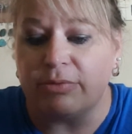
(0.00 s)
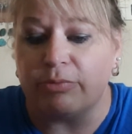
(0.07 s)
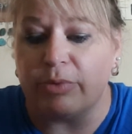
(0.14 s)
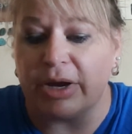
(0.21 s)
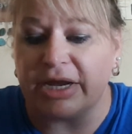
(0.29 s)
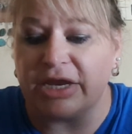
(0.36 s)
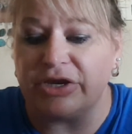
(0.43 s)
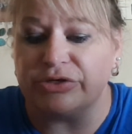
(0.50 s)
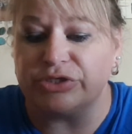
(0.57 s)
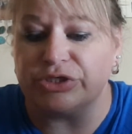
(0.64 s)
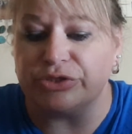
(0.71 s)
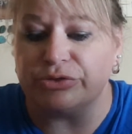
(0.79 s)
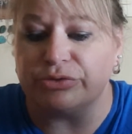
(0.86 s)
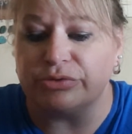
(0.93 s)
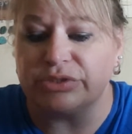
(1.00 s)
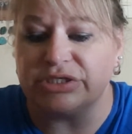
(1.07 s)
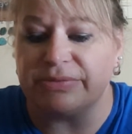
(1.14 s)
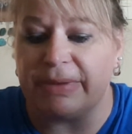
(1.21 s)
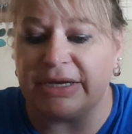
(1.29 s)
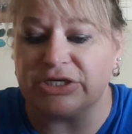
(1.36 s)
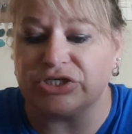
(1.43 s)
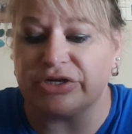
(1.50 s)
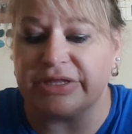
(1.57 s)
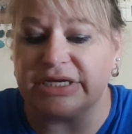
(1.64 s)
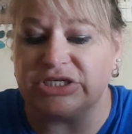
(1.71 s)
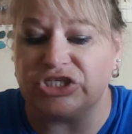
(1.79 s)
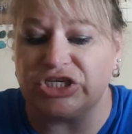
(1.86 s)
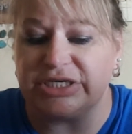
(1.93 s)
What can you do to make sure
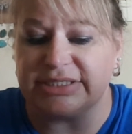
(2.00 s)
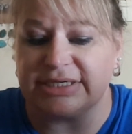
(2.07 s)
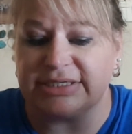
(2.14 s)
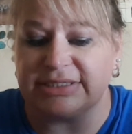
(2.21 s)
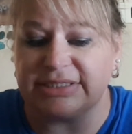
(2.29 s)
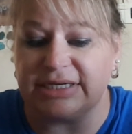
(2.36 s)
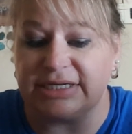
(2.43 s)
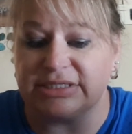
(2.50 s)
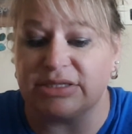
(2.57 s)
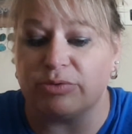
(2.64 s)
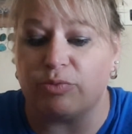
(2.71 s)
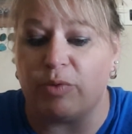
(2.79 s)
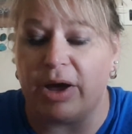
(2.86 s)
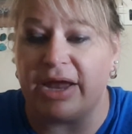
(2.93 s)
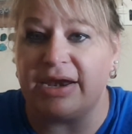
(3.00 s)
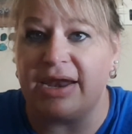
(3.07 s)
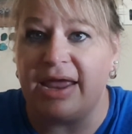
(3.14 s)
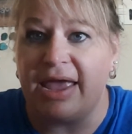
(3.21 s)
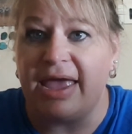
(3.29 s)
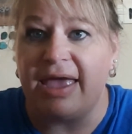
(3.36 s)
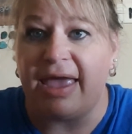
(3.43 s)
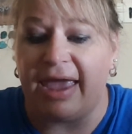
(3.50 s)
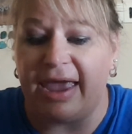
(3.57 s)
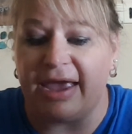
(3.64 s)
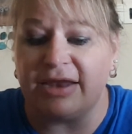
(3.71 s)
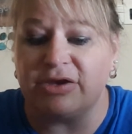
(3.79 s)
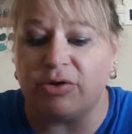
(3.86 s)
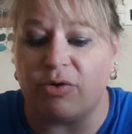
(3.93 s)
that Jesus is the one
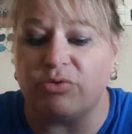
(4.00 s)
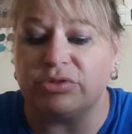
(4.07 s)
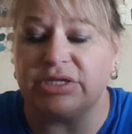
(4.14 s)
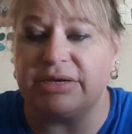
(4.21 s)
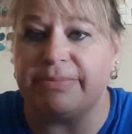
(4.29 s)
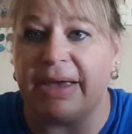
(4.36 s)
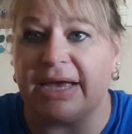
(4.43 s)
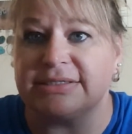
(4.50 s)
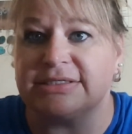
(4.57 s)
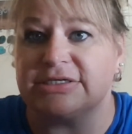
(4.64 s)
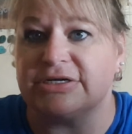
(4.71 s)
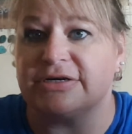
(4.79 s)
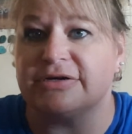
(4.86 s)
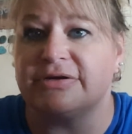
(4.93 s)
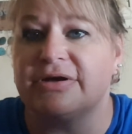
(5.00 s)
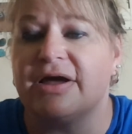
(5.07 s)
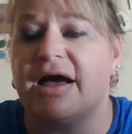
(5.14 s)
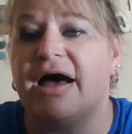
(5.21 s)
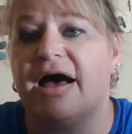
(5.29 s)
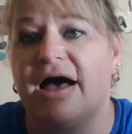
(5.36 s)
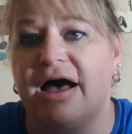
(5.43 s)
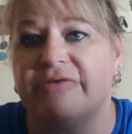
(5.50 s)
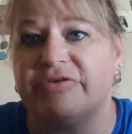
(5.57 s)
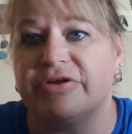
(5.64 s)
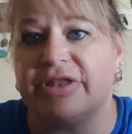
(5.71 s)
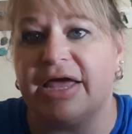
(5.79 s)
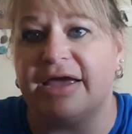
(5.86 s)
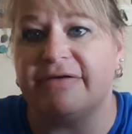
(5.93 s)
and only master of
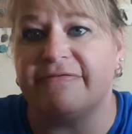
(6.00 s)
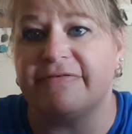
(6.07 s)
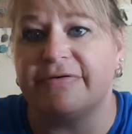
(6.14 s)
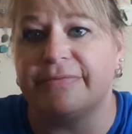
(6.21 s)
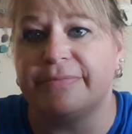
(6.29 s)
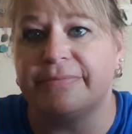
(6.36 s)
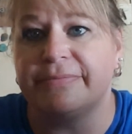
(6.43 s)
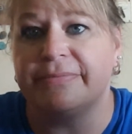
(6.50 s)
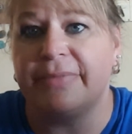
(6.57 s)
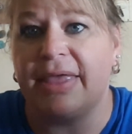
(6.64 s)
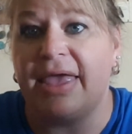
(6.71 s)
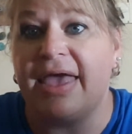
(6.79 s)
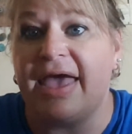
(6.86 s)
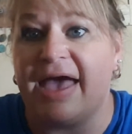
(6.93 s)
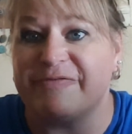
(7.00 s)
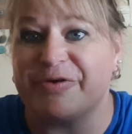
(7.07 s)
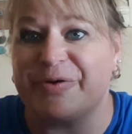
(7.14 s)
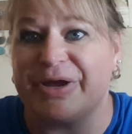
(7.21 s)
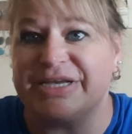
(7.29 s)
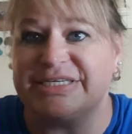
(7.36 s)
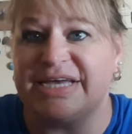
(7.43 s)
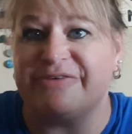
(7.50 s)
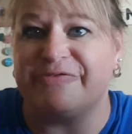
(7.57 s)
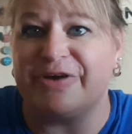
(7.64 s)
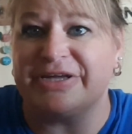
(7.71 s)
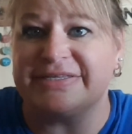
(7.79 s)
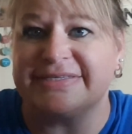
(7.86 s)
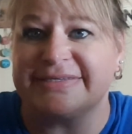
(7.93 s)
your life? Have a great day,
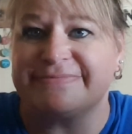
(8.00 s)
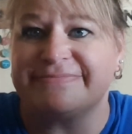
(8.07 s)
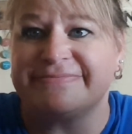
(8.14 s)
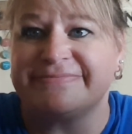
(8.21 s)
friends.